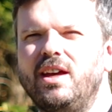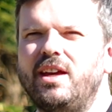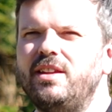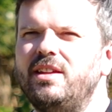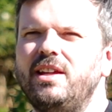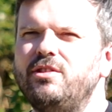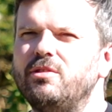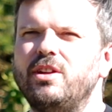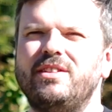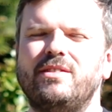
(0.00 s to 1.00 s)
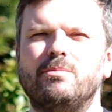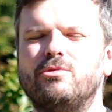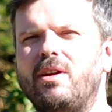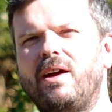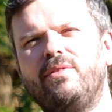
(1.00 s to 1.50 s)
And then later on I did some
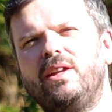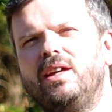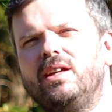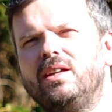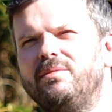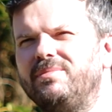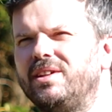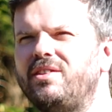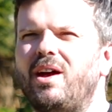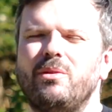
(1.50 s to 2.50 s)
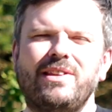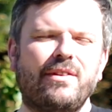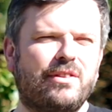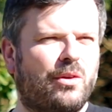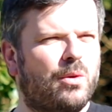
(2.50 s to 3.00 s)
traveling, and the guitar was
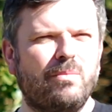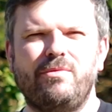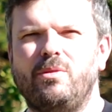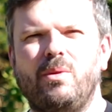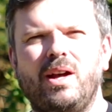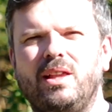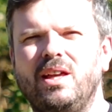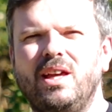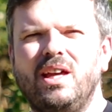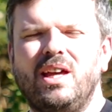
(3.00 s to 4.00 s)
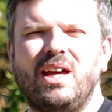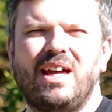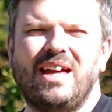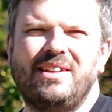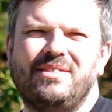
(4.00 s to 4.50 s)
left at home for a while.
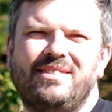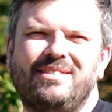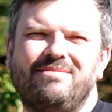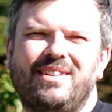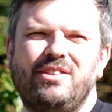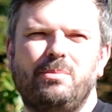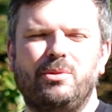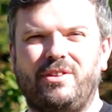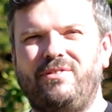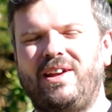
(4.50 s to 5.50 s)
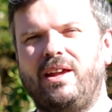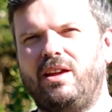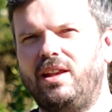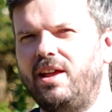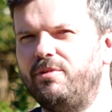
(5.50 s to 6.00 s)
And I suppose I fell out
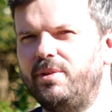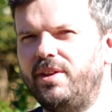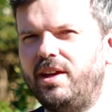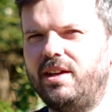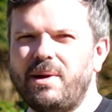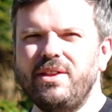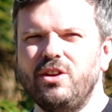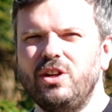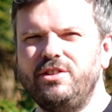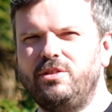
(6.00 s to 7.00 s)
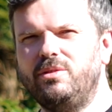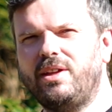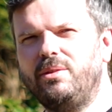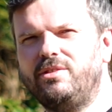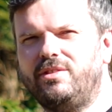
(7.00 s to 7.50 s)
of love with it. By the early
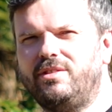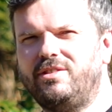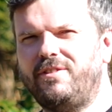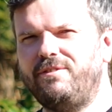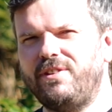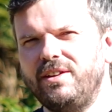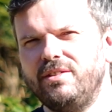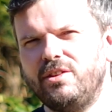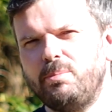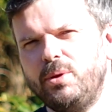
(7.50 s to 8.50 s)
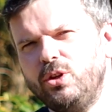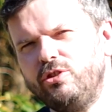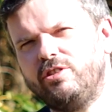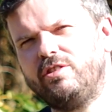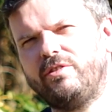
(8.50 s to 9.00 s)
2000s, to fund the
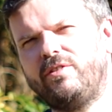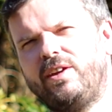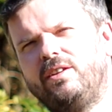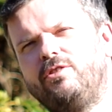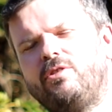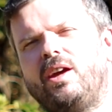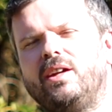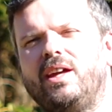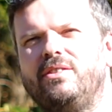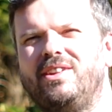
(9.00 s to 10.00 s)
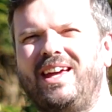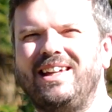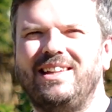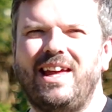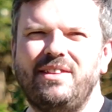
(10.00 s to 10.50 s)
purchase of a Fender Stratocaster,
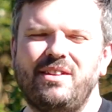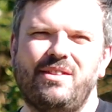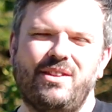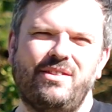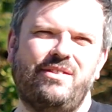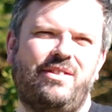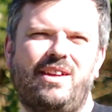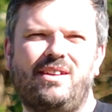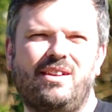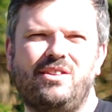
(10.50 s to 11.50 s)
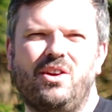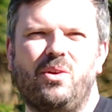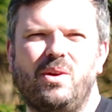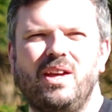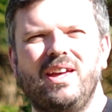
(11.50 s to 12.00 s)
I let this thing go.